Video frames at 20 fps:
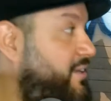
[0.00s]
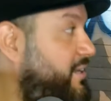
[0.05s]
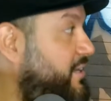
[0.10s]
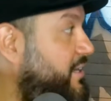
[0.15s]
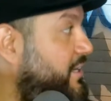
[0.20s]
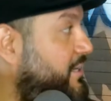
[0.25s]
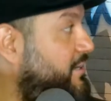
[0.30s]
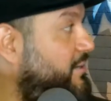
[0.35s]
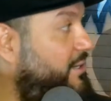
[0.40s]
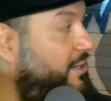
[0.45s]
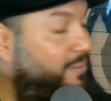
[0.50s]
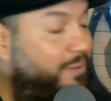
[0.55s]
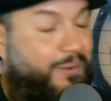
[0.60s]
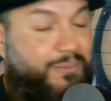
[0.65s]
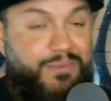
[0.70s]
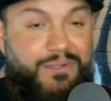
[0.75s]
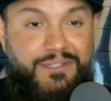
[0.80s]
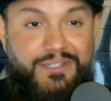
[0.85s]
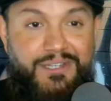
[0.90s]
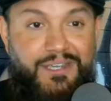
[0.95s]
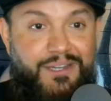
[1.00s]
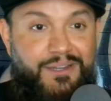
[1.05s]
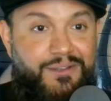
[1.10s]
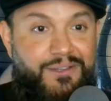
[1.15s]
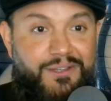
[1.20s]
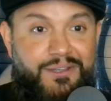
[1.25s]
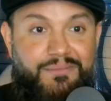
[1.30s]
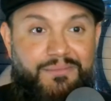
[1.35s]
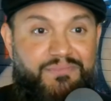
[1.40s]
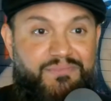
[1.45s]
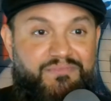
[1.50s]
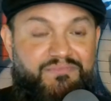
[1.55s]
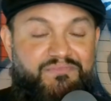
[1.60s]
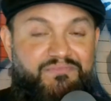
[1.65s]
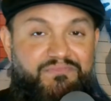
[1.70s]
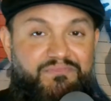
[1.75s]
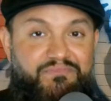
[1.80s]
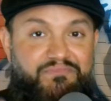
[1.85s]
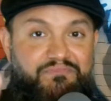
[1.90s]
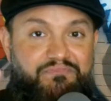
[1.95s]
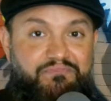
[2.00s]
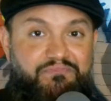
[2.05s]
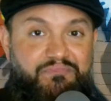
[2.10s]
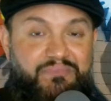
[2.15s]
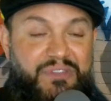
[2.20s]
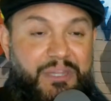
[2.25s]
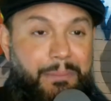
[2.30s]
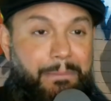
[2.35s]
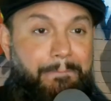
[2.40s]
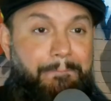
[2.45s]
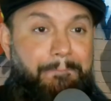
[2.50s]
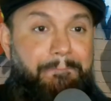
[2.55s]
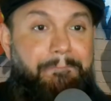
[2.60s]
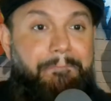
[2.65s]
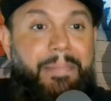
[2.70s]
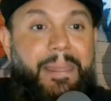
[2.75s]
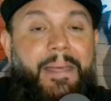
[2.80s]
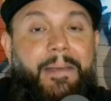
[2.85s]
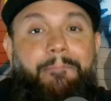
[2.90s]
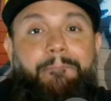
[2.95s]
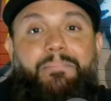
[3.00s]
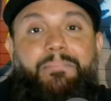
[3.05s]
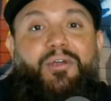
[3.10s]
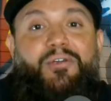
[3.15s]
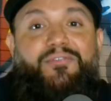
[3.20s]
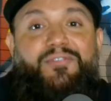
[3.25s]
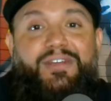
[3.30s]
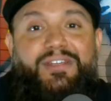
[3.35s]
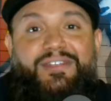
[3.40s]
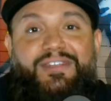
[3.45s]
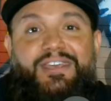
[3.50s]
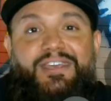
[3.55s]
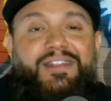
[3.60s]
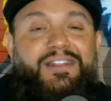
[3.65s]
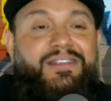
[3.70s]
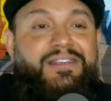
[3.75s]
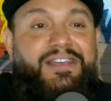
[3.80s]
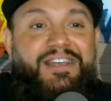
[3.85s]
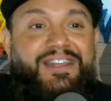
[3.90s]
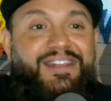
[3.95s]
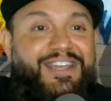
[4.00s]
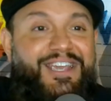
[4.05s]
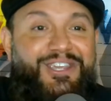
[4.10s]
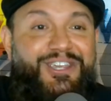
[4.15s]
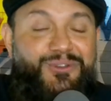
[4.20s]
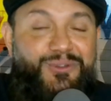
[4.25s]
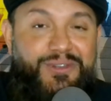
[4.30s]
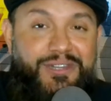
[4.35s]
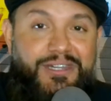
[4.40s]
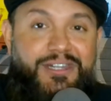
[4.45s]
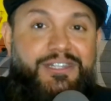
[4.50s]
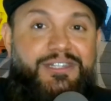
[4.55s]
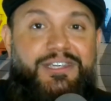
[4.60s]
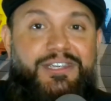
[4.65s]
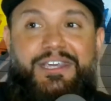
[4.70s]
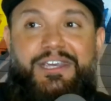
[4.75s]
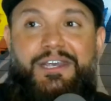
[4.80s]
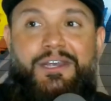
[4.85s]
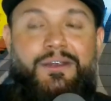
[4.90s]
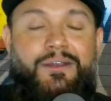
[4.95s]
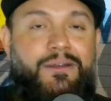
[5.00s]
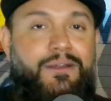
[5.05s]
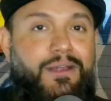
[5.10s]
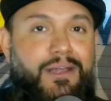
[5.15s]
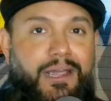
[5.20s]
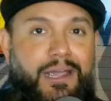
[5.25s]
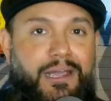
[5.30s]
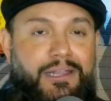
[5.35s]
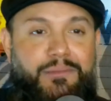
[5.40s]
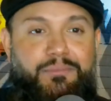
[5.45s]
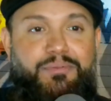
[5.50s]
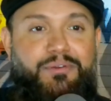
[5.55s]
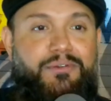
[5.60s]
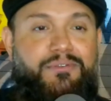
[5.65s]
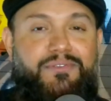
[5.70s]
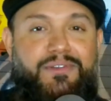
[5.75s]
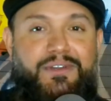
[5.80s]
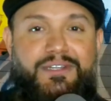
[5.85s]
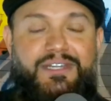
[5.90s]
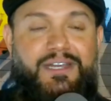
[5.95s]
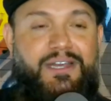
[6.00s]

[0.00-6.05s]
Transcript: Kid could come up and tell you the the the perfect thing that you needed to hear at the perfect